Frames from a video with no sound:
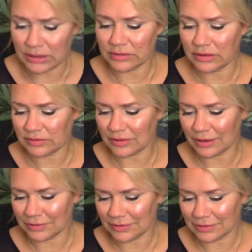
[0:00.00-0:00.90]
This
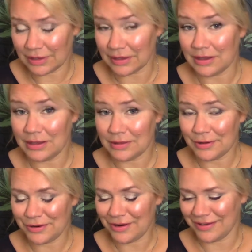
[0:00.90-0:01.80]
I didn't like
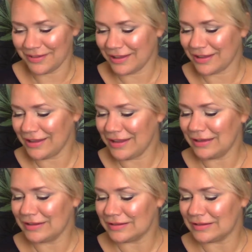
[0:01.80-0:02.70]
either. The
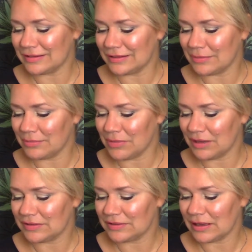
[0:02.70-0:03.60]
Kiehl's
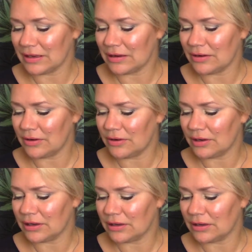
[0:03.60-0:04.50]
Micellar
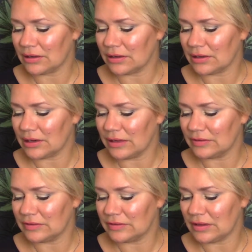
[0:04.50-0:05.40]

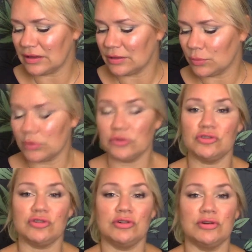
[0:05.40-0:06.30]
Cleansing
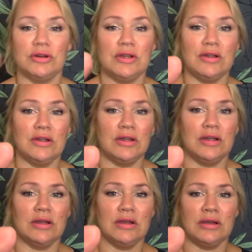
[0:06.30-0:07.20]
Water.
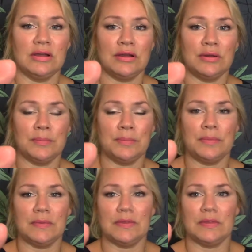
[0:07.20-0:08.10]
Um,
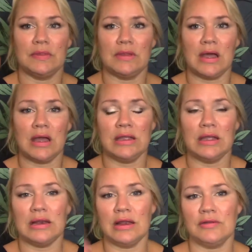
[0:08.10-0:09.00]
I
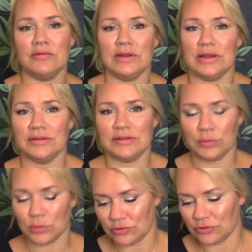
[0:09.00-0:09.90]
love
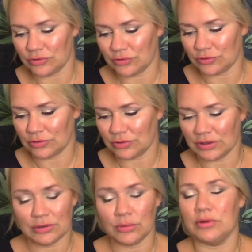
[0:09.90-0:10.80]
cleansing waters,
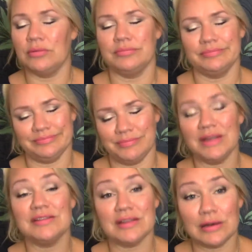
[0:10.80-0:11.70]
or
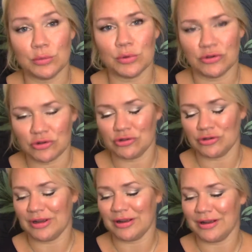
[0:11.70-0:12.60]
micellar waters,
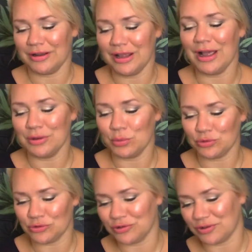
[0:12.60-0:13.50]
I, I,
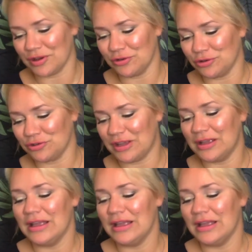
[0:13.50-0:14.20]
waters, I should say.